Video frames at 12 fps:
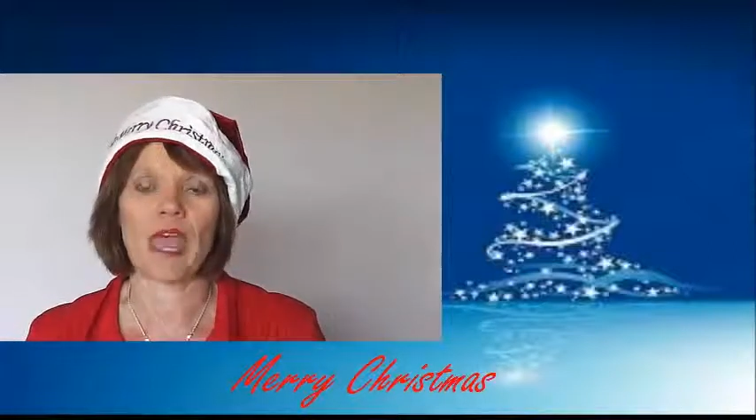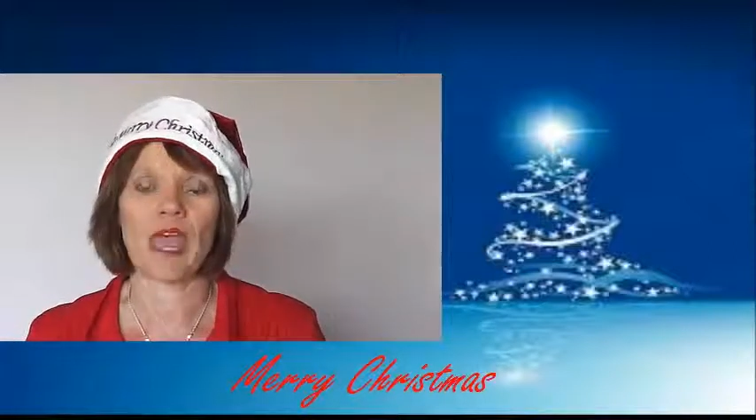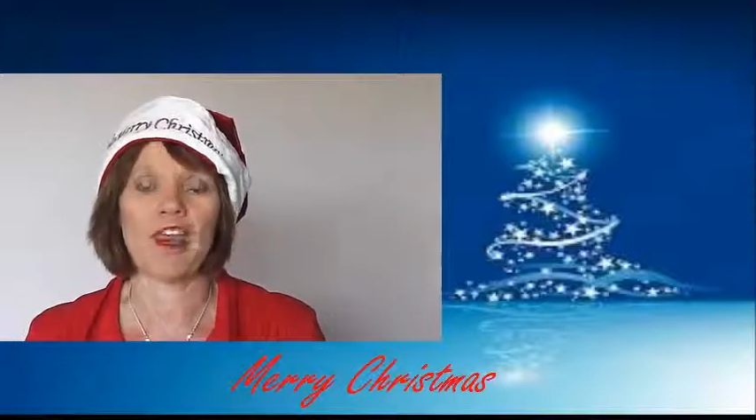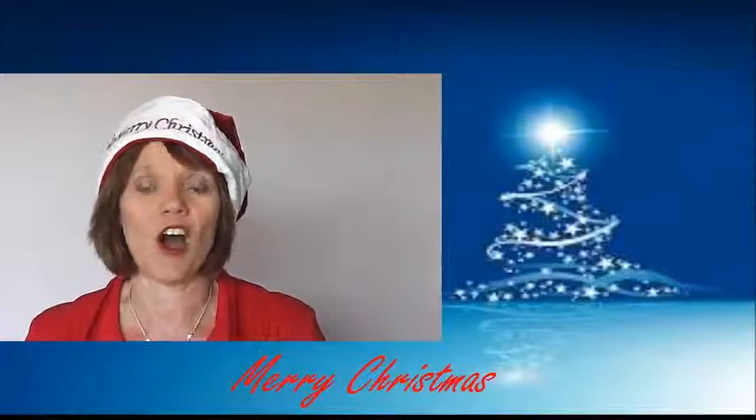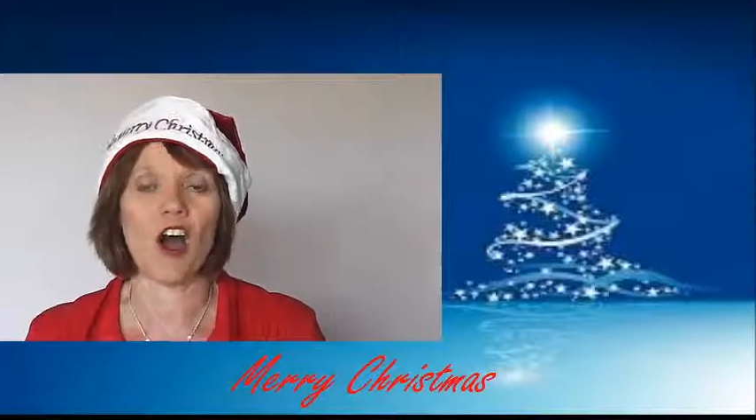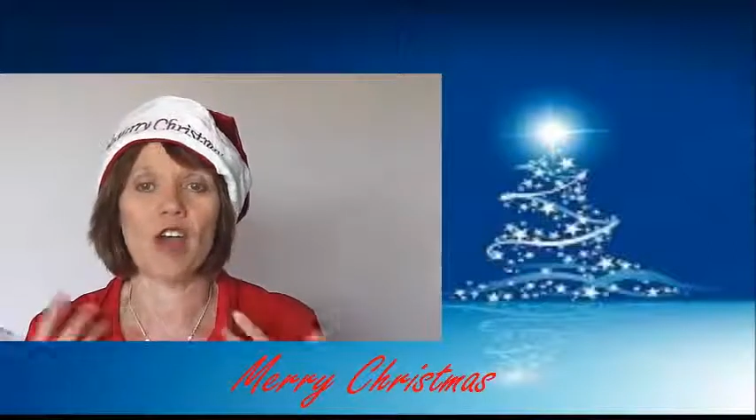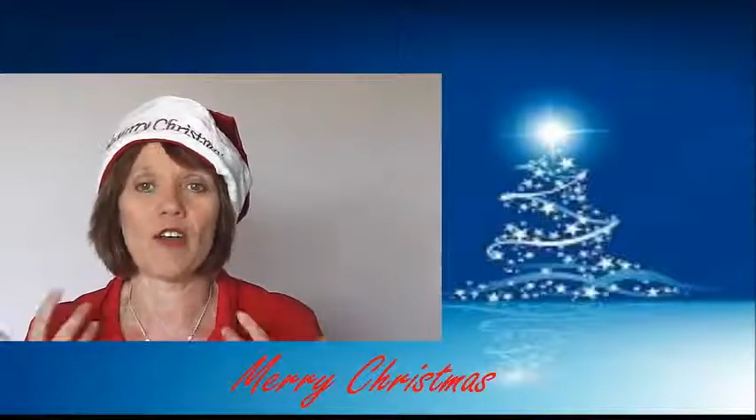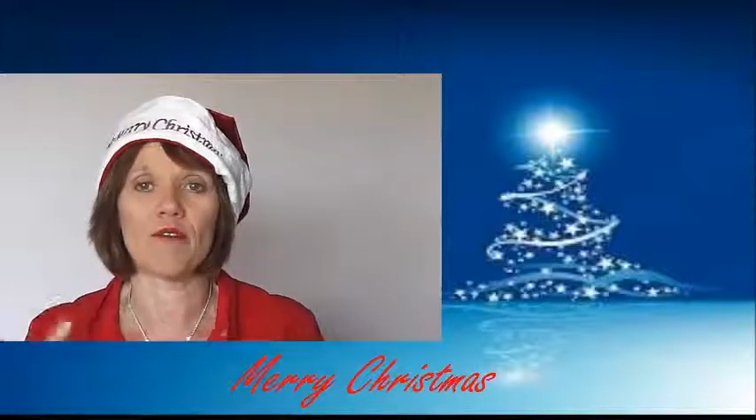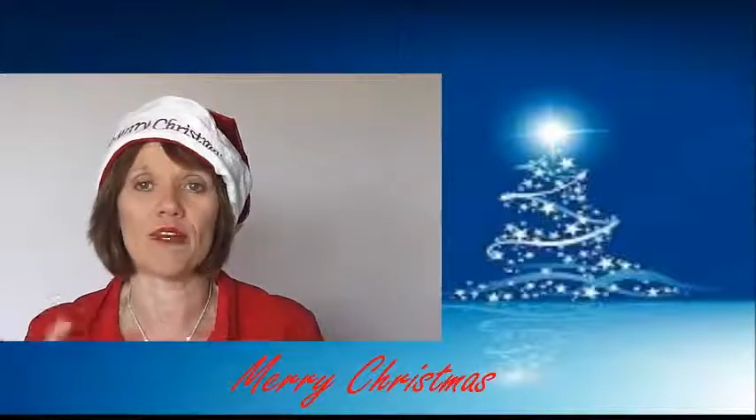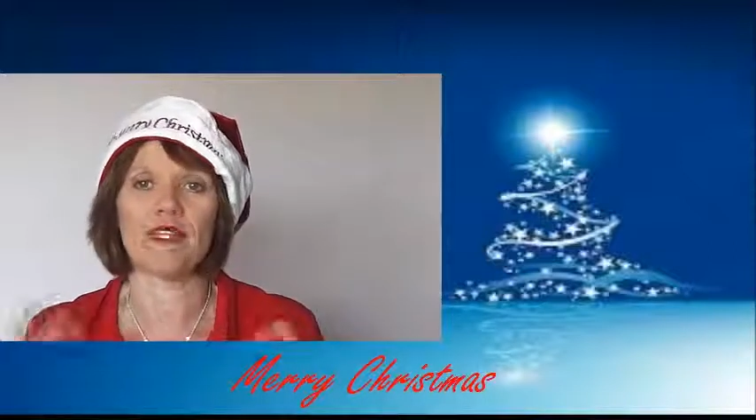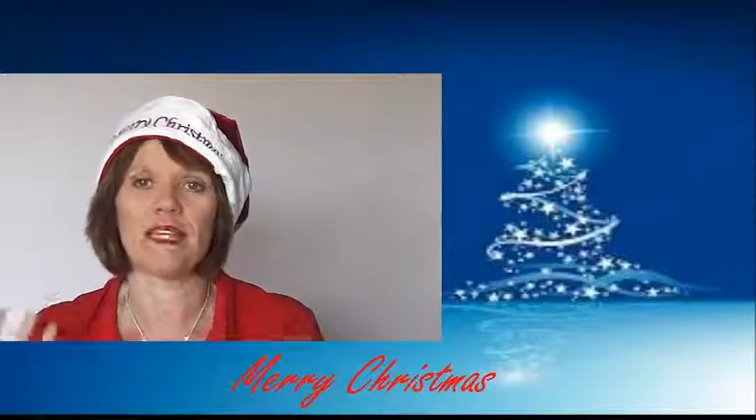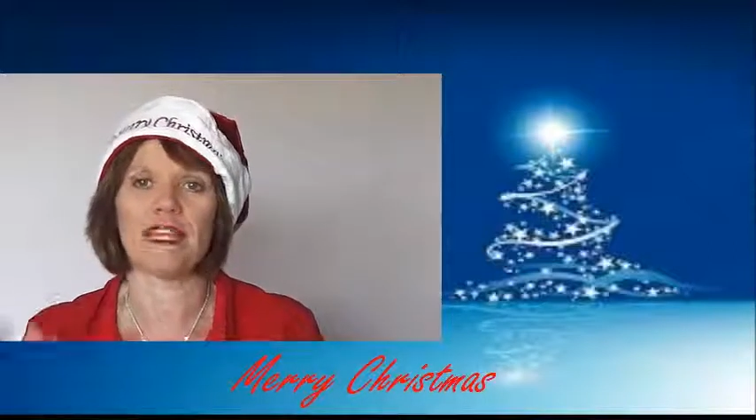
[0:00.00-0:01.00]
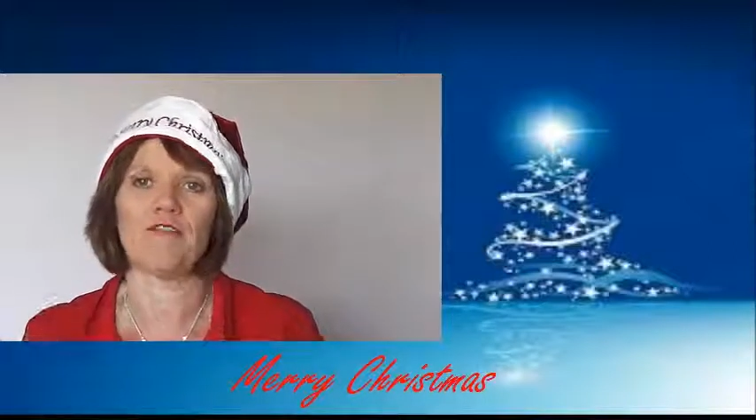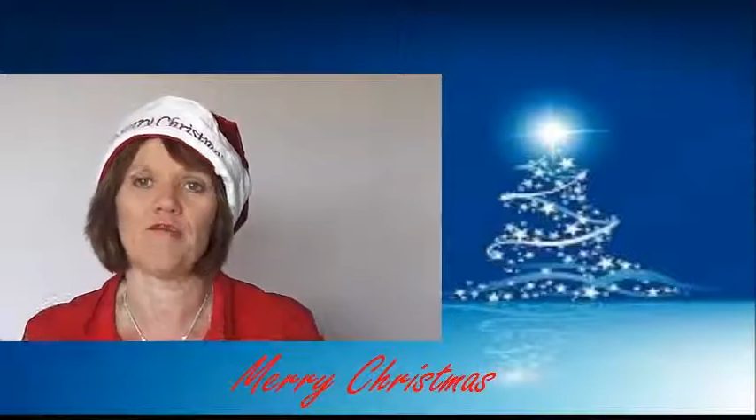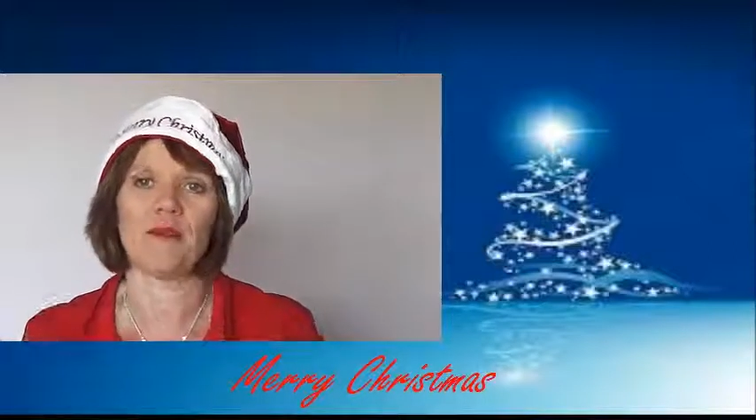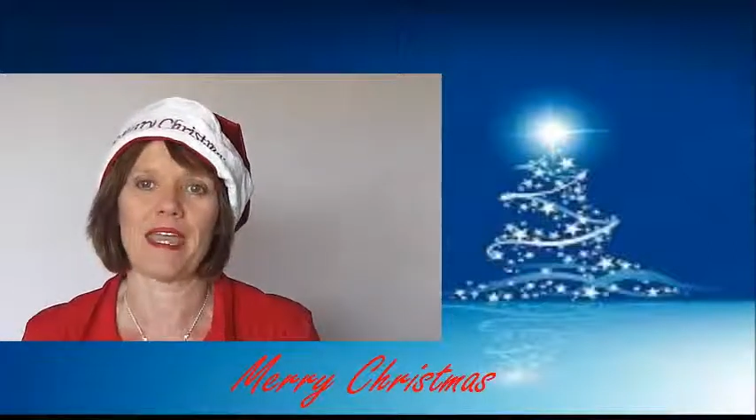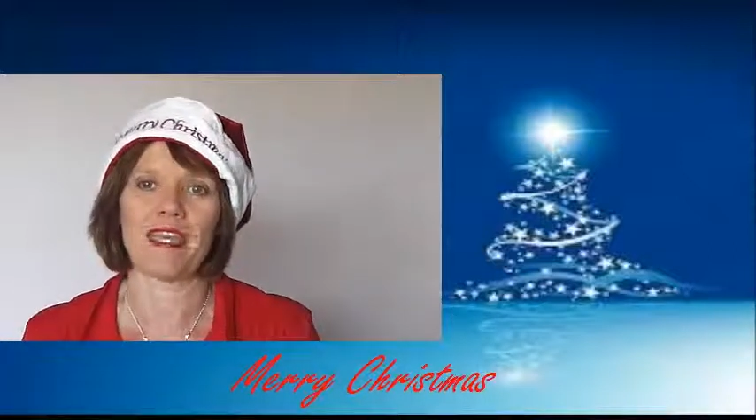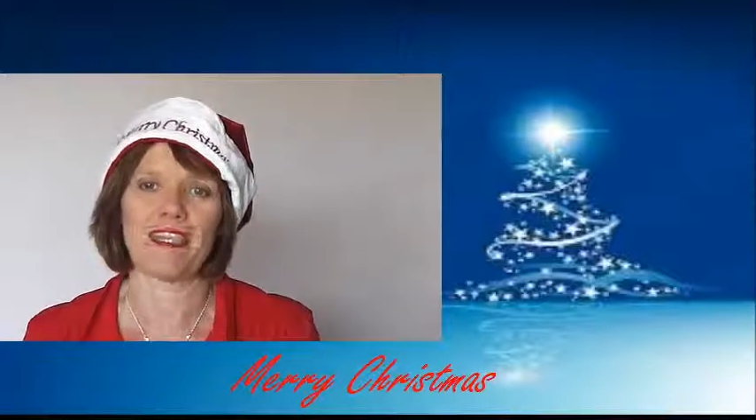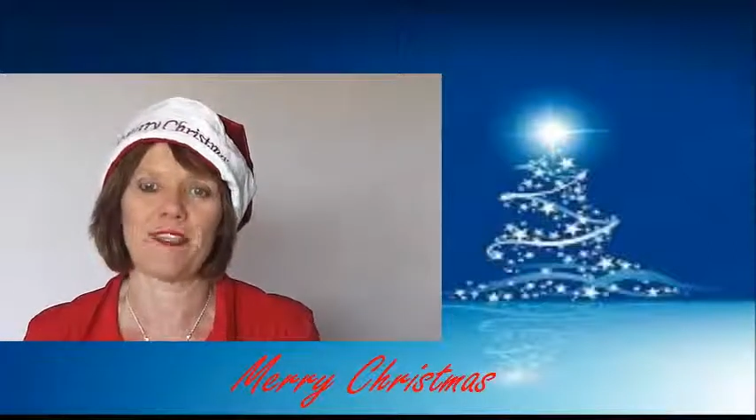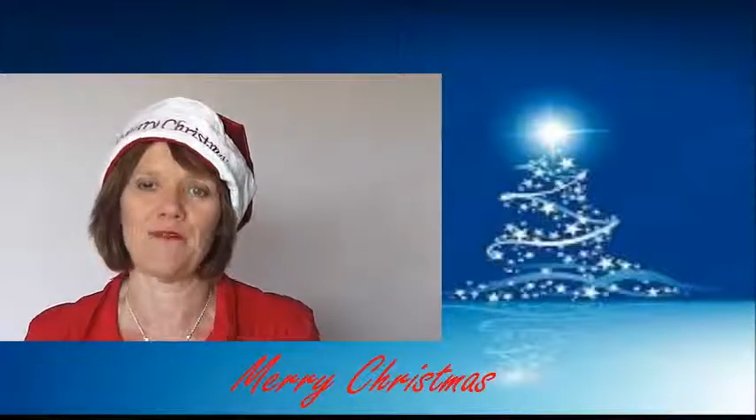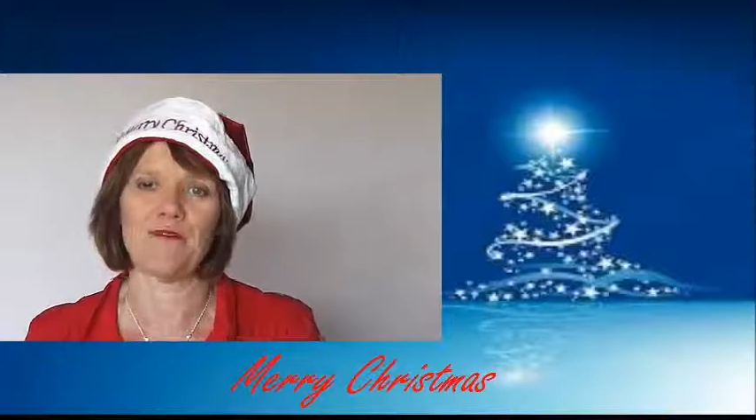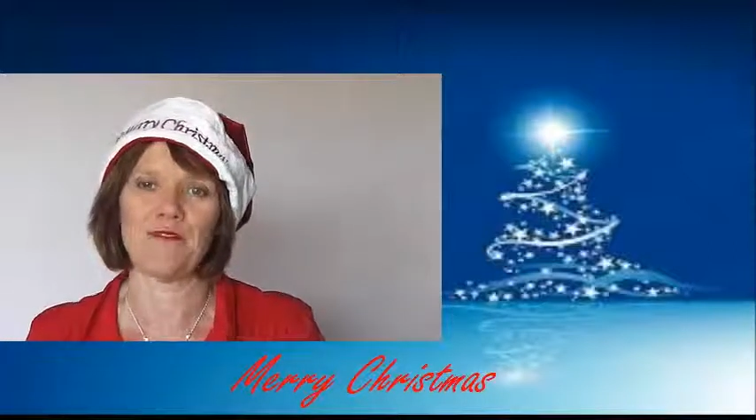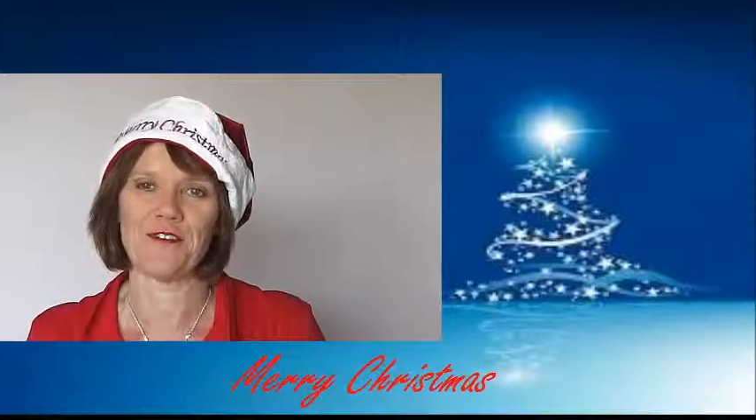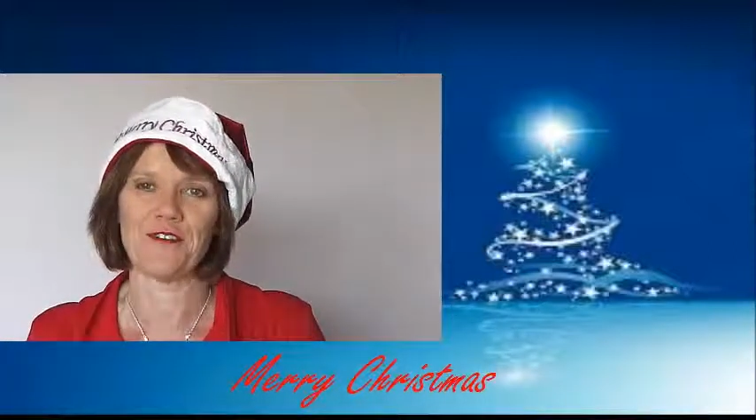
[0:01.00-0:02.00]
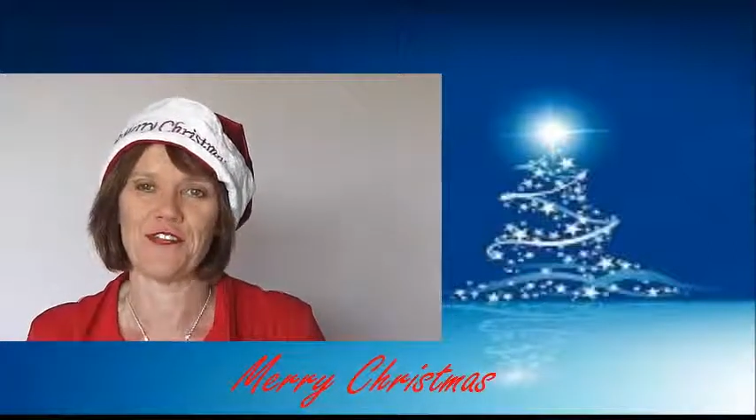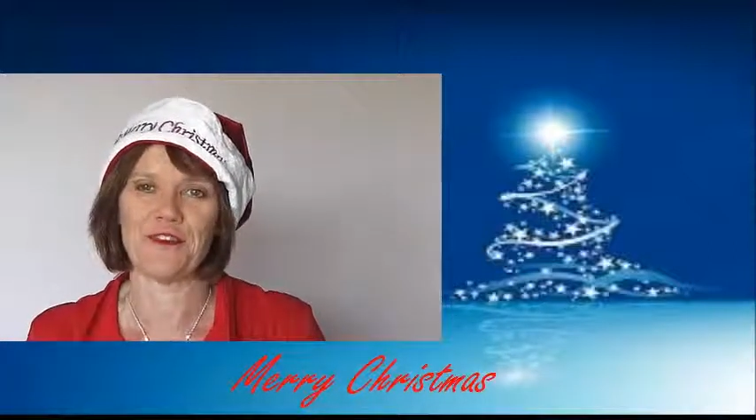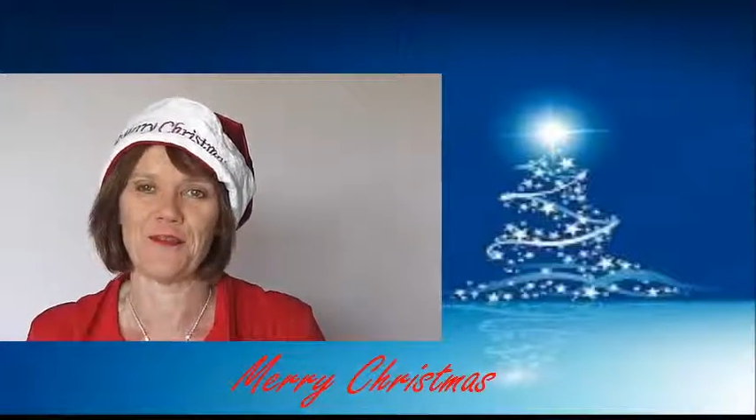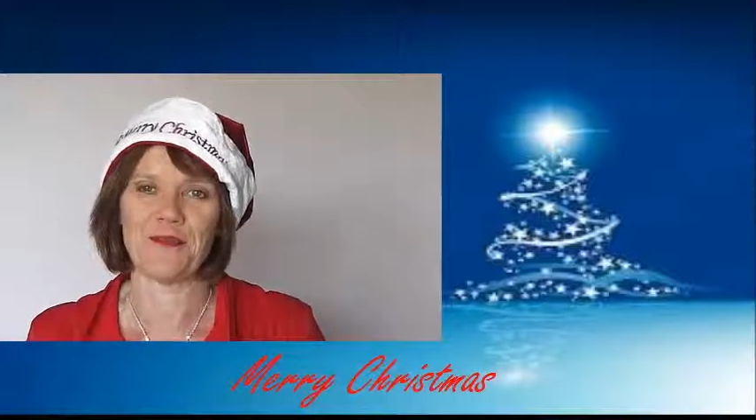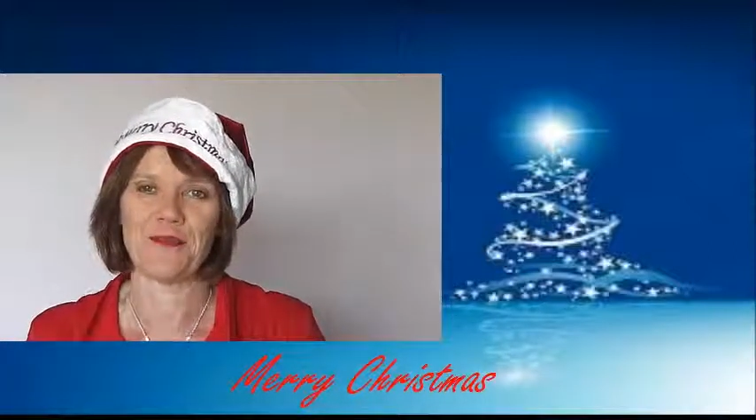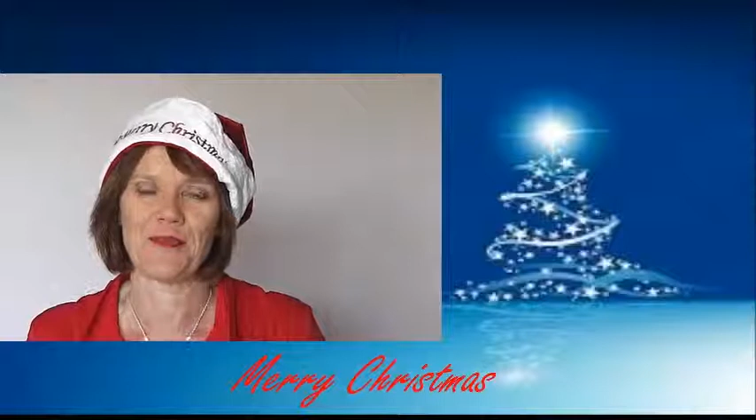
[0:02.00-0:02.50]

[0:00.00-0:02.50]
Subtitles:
And I really love making them for you.